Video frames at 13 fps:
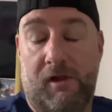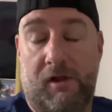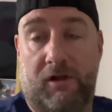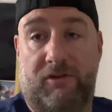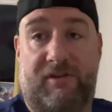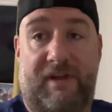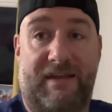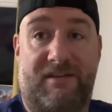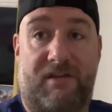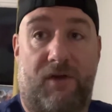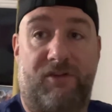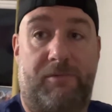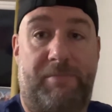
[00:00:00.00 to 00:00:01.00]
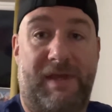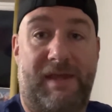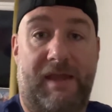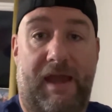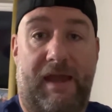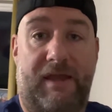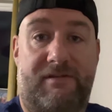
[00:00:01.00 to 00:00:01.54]
today's going to
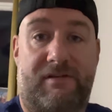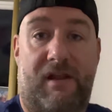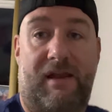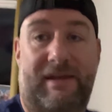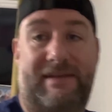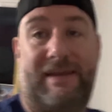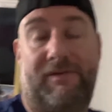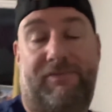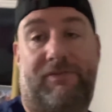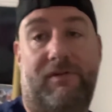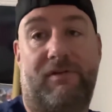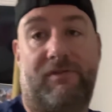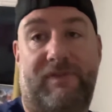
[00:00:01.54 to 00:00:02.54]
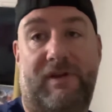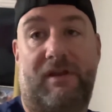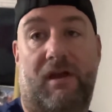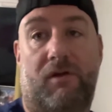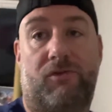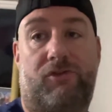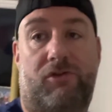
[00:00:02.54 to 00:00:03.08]
be a slightly different
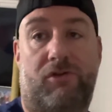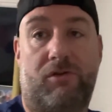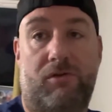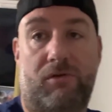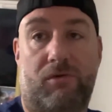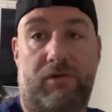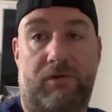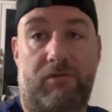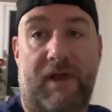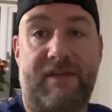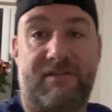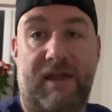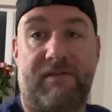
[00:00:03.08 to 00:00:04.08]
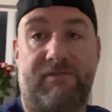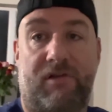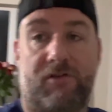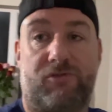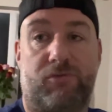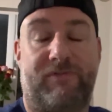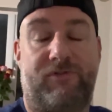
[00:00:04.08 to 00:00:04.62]
video to other race day
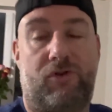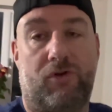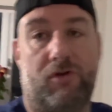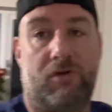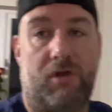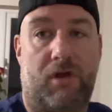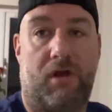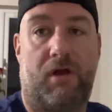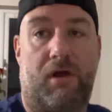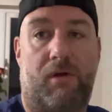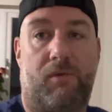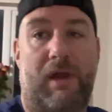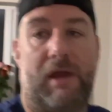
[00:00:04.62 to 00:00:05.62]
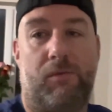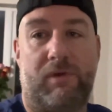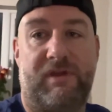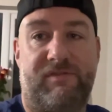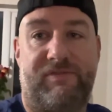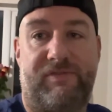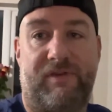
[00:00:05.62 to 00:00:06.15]
vlogs we've done, where
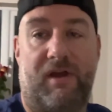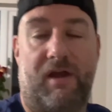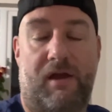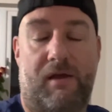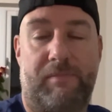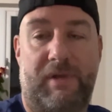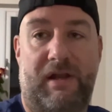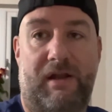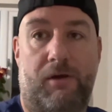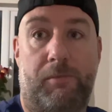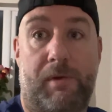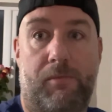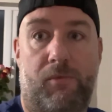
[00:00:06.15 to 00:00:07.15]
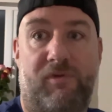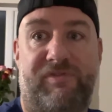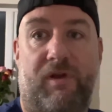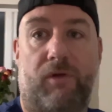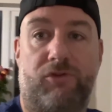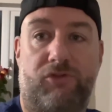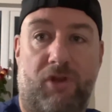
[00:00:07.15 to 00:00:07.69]
we've been a little bit more
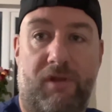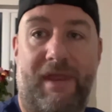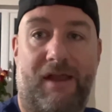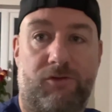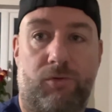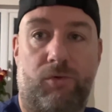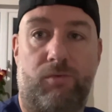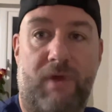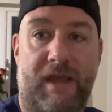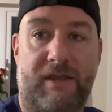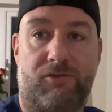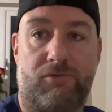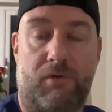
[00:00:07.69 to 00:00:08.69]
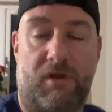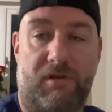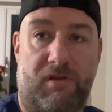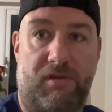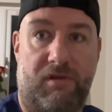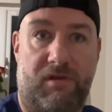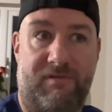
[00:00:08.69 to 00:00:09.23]
focused on the actual race rather
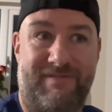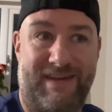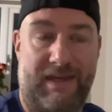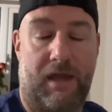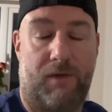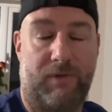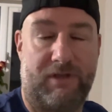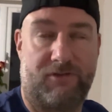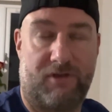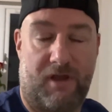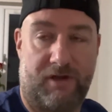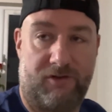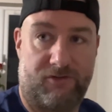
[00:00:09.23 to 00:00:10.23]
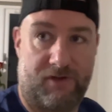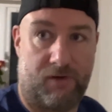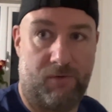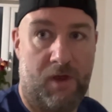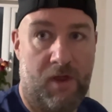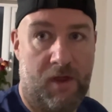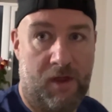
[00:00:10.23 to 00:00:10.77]
than the videoing side. So
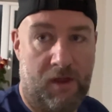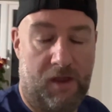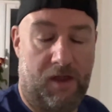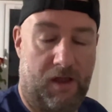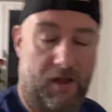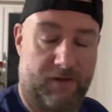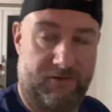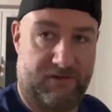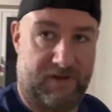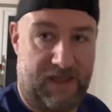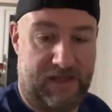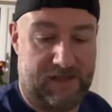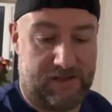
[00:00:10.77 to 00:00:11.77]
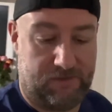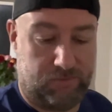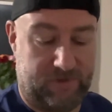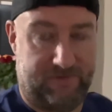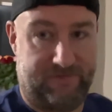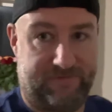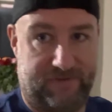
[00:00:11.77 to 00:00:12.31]
today
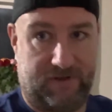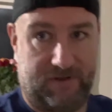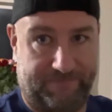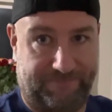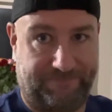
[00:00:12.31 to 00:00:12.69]
we've got